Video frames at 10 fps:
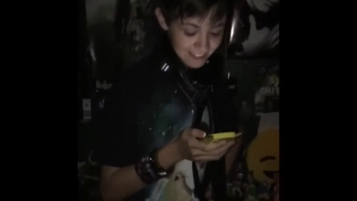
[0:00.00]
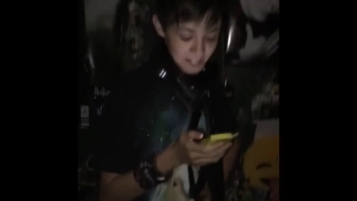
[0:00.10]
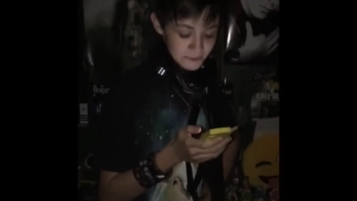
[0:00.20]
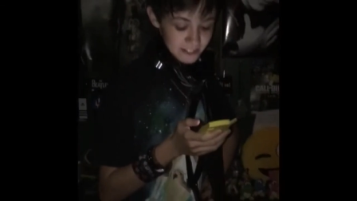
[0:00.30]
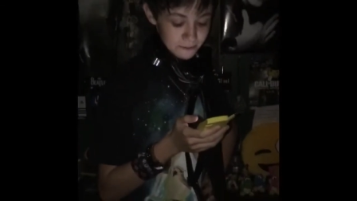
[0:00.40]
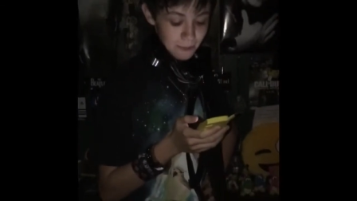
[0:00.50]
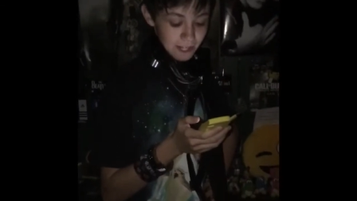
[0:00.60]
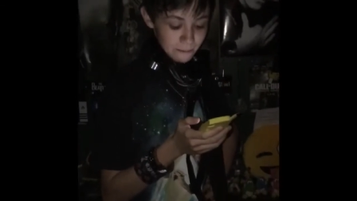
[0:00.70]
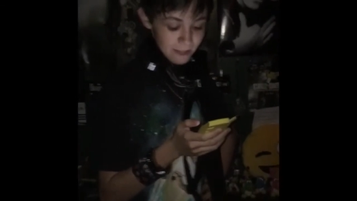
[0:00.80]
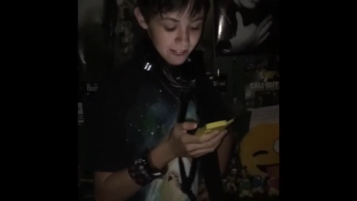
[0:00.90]
Anyways, back
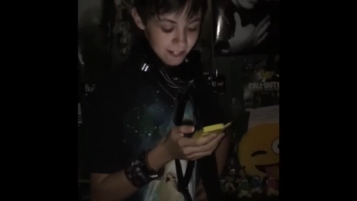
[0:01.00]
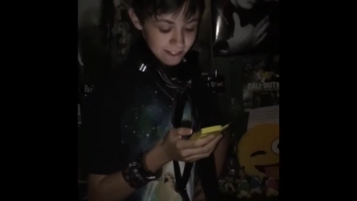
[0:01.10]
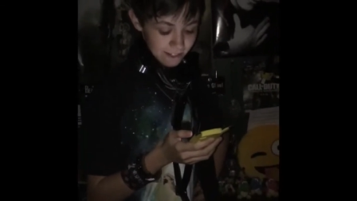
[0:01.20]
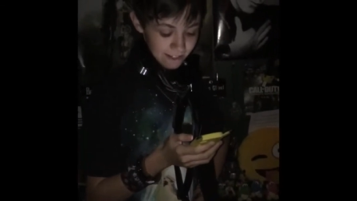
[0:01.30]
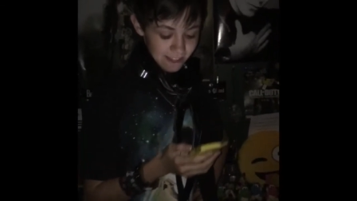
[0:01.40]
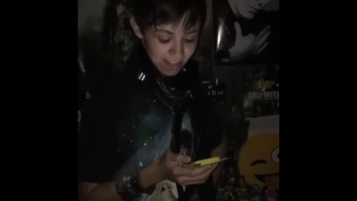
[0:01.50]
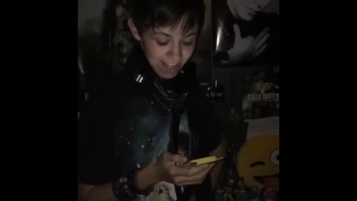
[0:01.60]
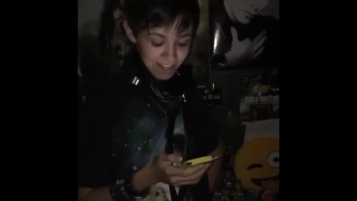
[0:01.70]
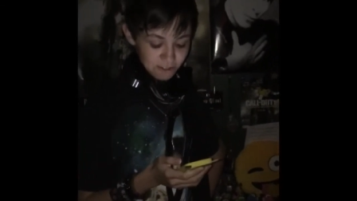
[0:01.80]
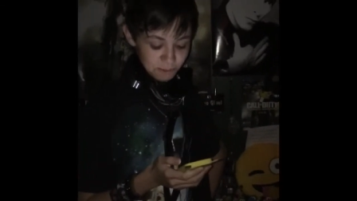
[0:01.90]
to the main idea.
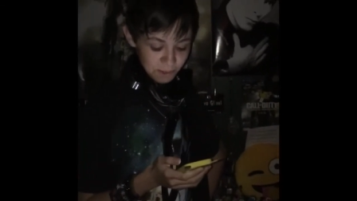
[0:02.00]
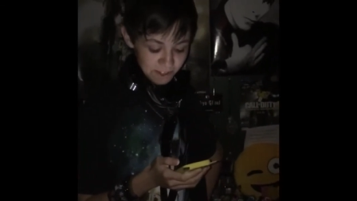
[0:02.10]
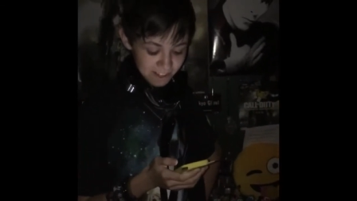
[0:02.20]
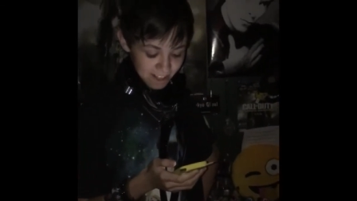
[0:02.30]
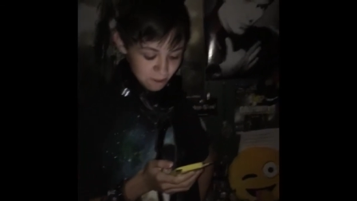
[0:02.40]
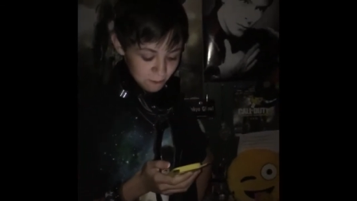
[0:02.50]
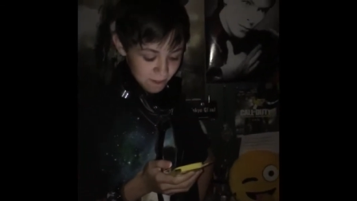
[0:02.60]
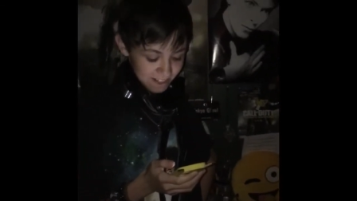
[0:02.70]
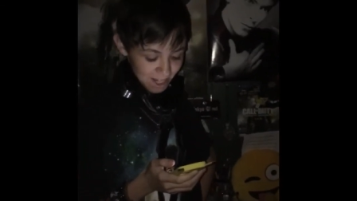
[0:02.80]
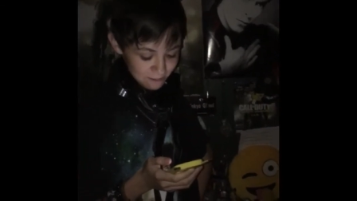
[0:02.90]
I draw. I will
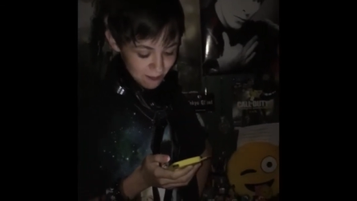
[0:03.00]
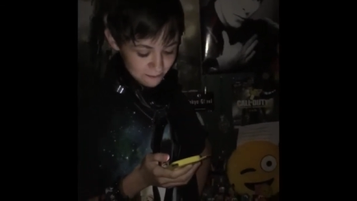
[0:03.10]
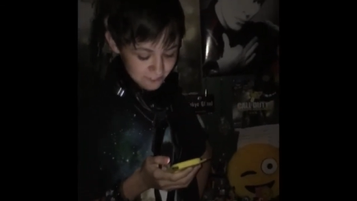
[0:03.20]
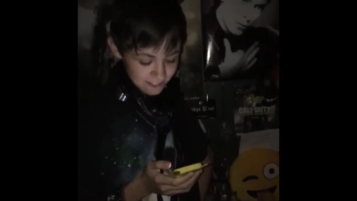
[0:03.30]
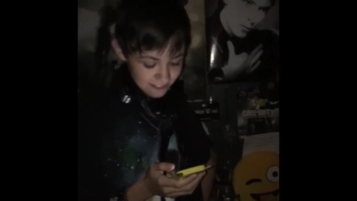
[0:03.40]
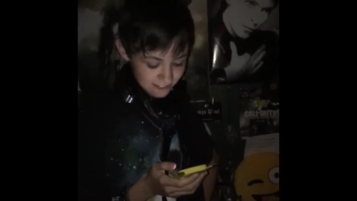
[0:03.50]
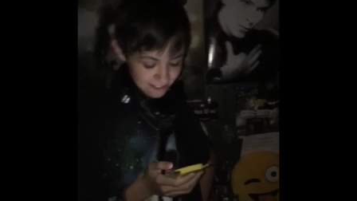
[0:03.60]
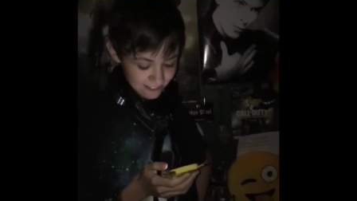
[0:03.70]
be time lapses.